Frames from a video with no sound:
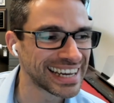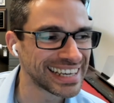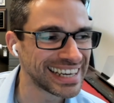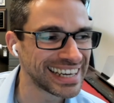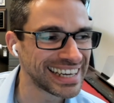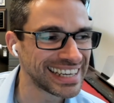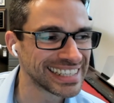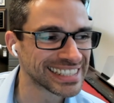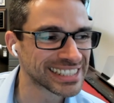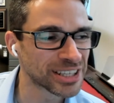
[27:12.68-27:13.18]

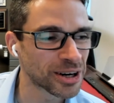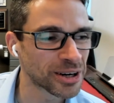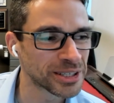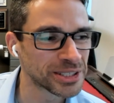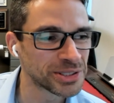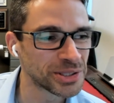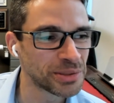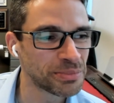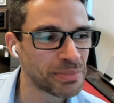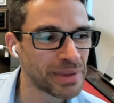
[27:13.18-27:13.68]
it's hard
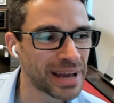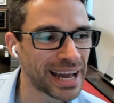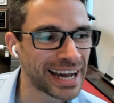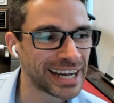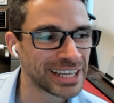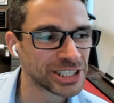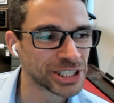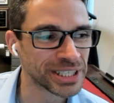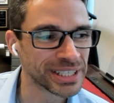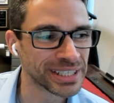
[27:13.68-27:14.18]
to
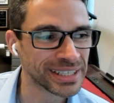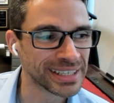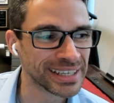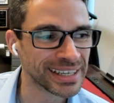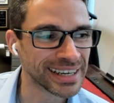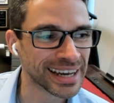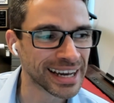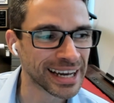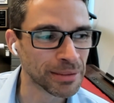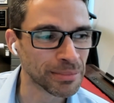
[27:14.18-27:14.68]
imagine.
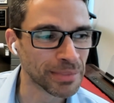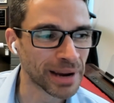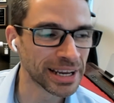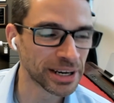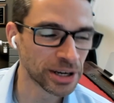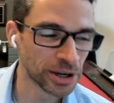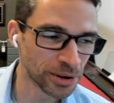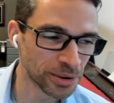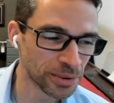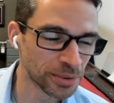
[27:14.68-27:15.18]
I
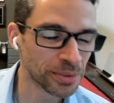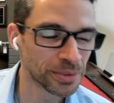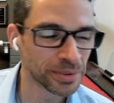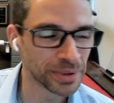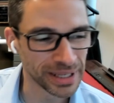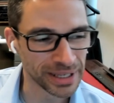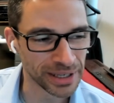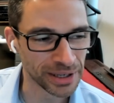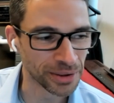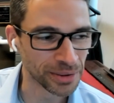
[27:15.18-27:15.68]
know,
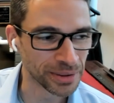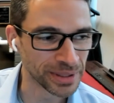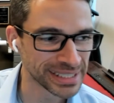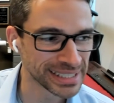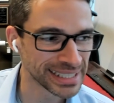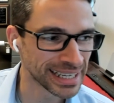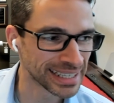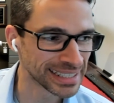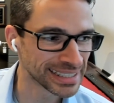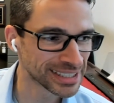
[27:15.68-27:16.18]
it's
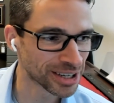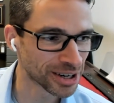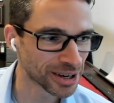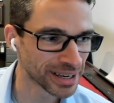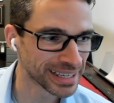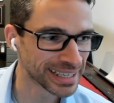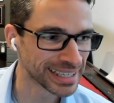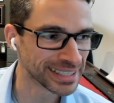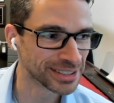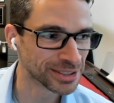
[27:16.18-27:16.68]
not
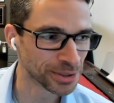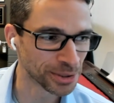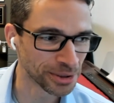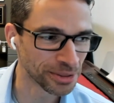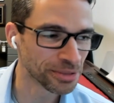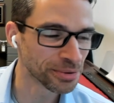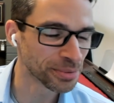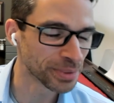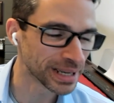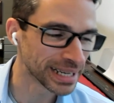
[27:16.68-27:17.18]
targeted
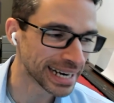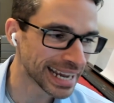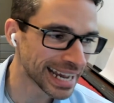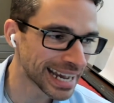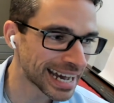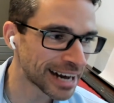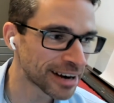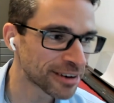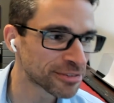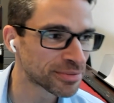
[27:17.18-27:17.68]
toward
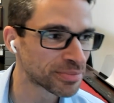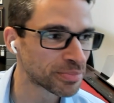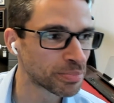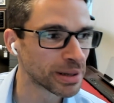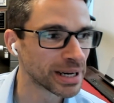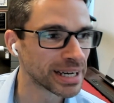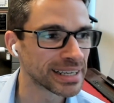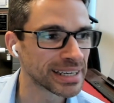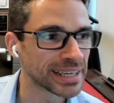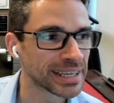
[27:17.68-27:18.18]
3.5,
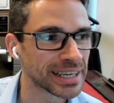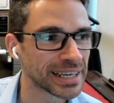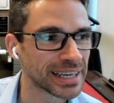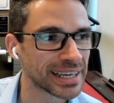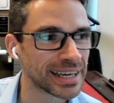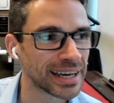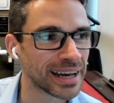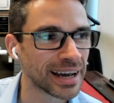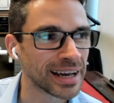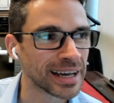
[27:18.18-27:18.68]
but
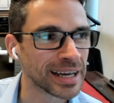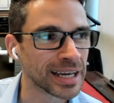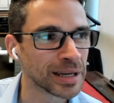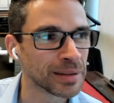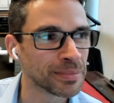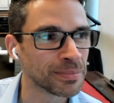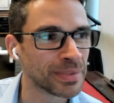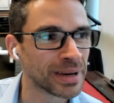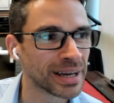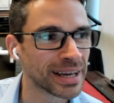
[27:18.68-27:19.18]

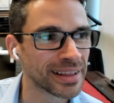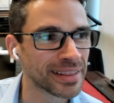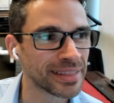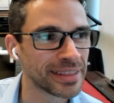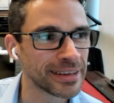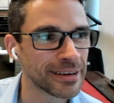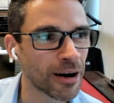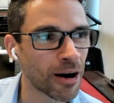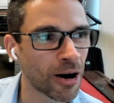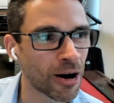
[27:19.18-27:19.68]

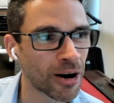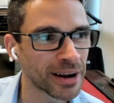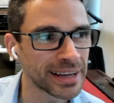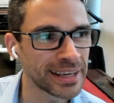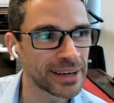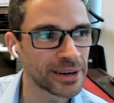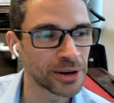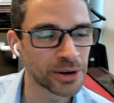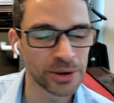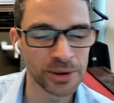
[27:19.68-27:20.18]
the
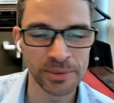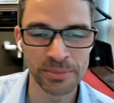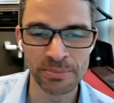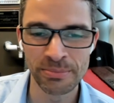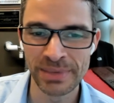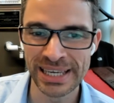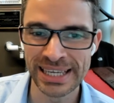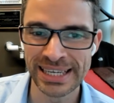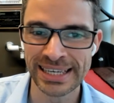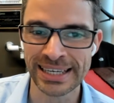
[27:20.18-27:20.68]
audio
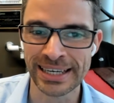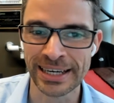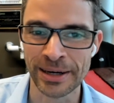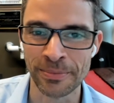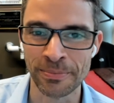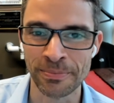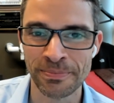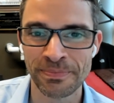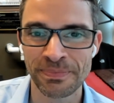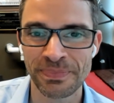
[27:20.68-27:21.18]

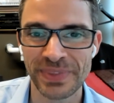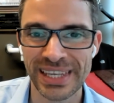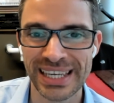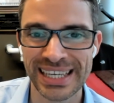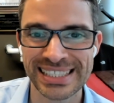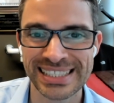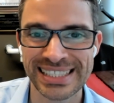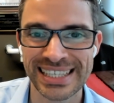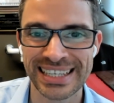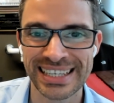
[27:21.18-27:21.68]
medium,
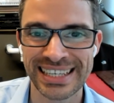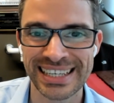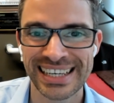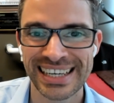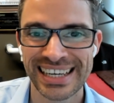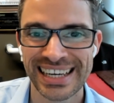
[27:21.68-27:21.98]
is it?